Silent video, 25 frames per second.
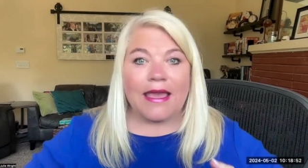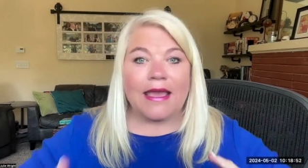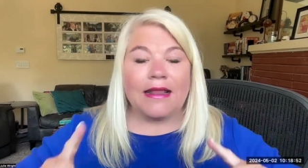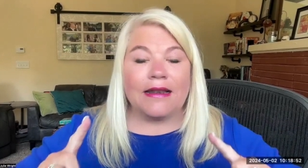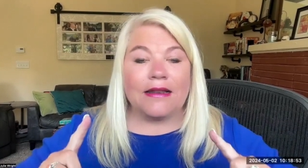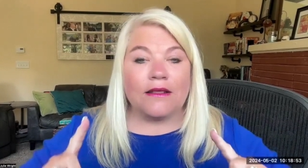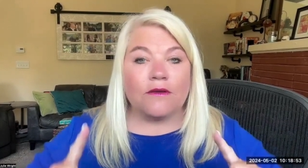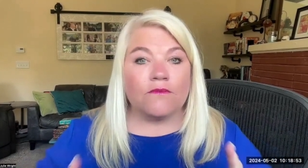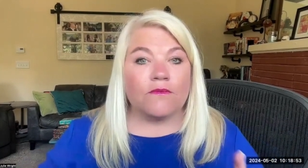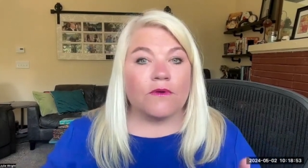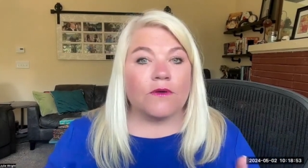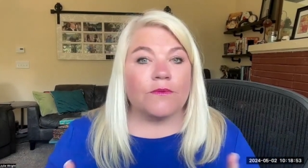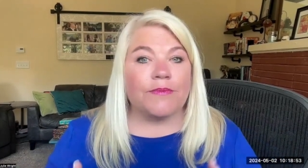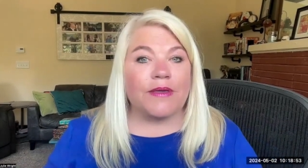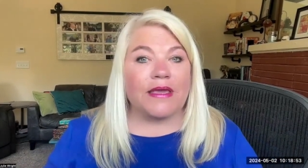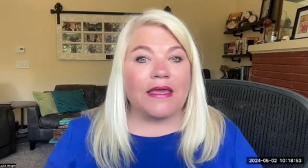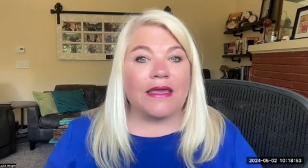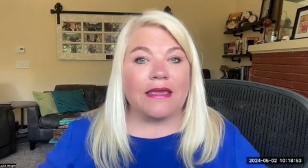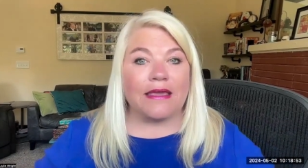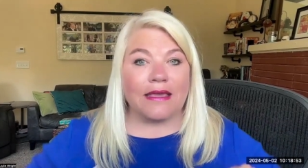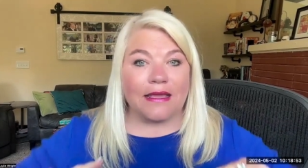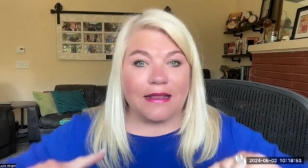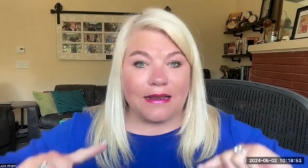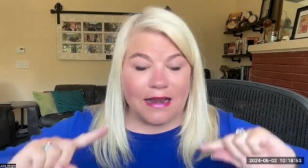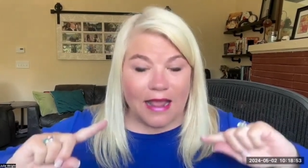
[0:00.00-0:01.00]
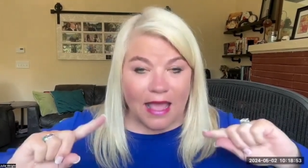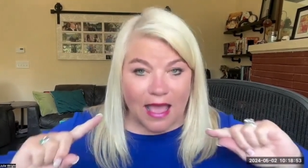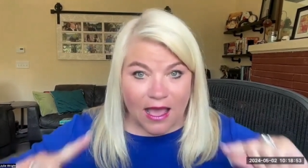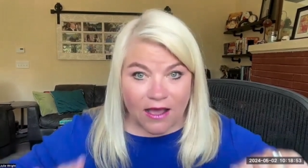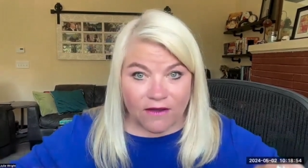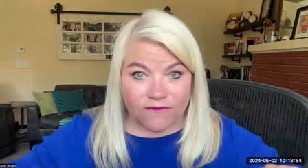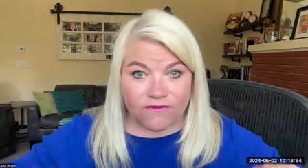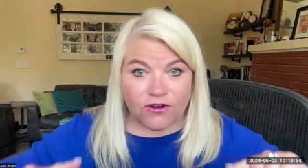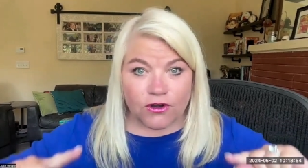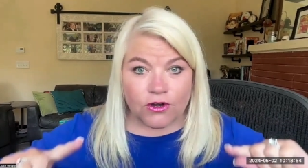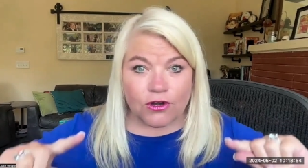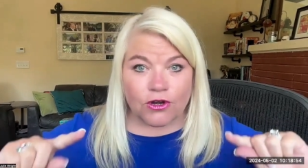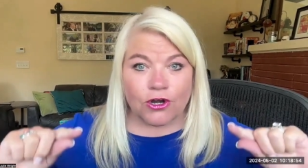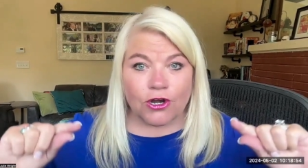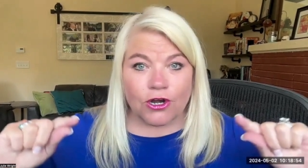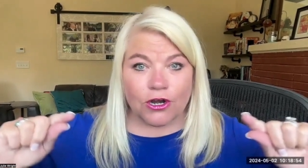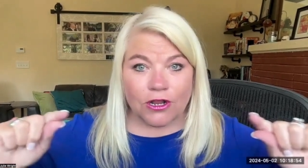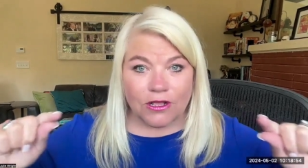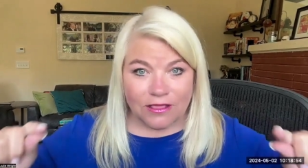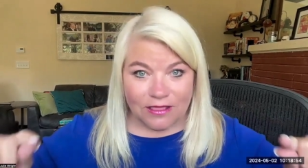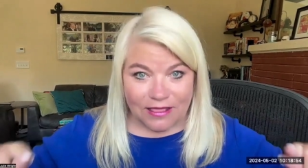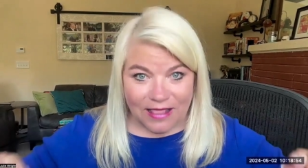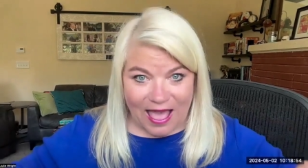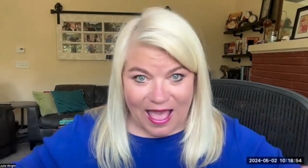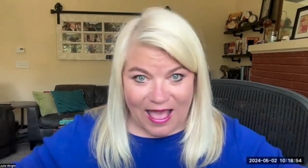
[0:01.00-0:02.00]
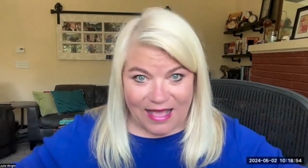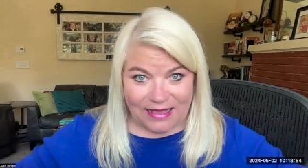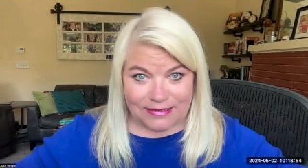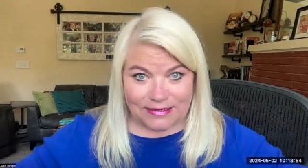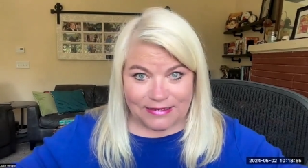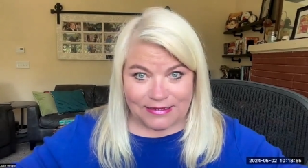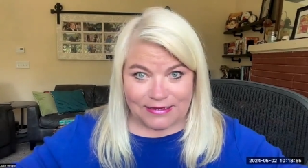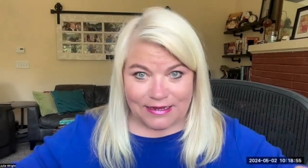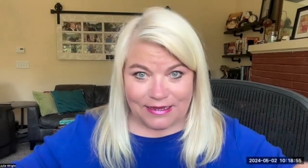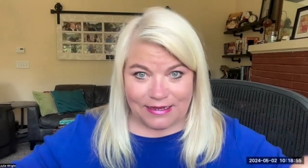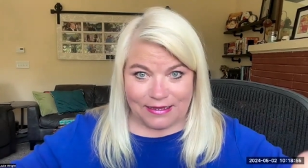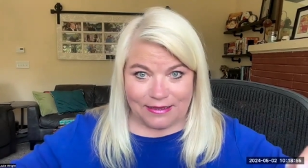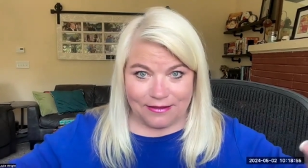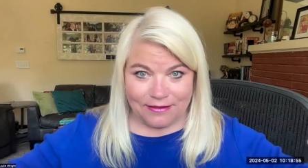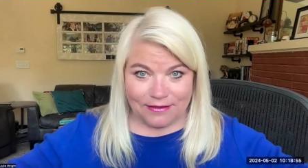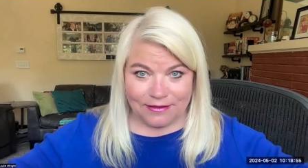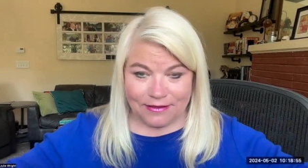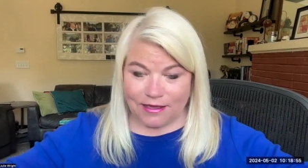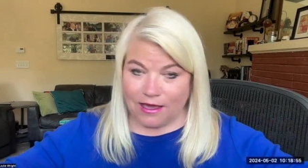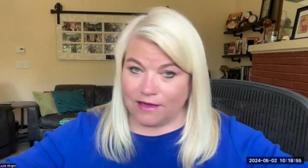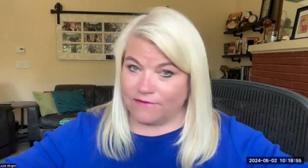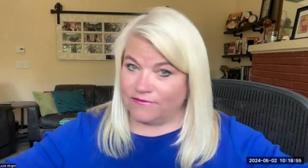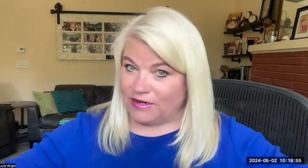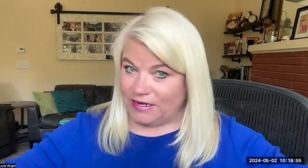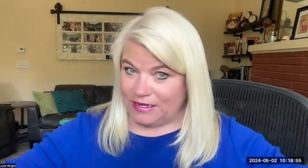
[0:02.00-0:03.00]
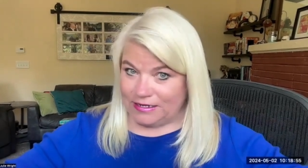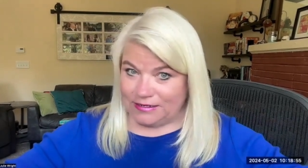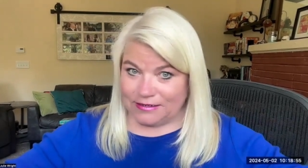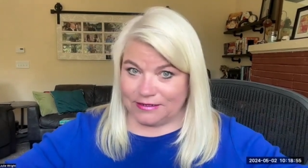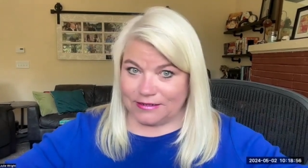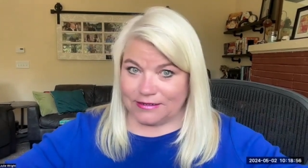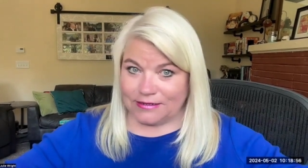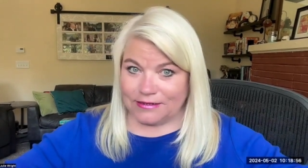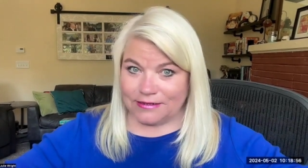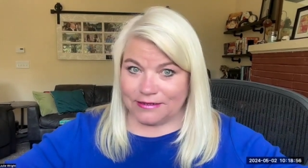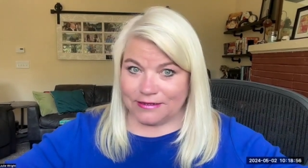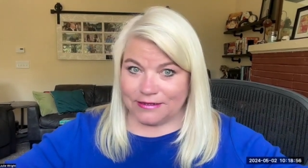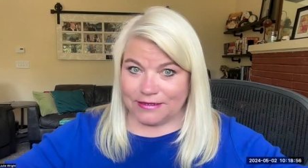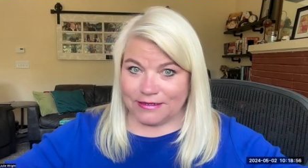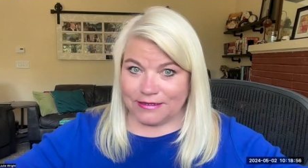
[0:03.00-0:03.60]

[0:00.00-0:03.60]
and it will be an everlasting covenant.